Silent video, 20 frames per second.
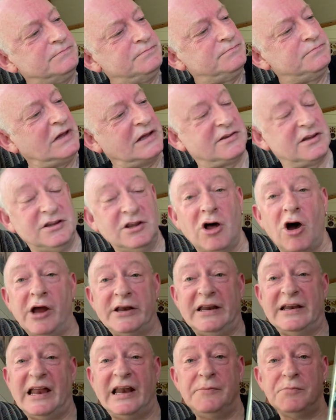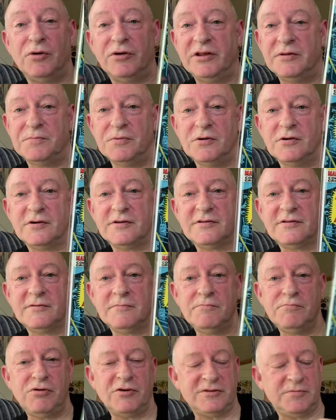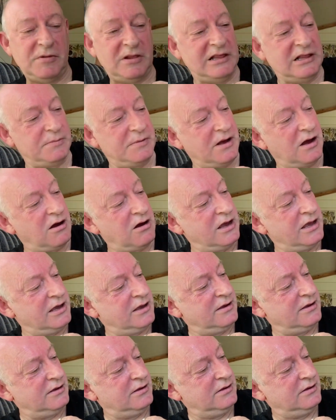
That's a 9 in anybody's books, possibly a little bit higher.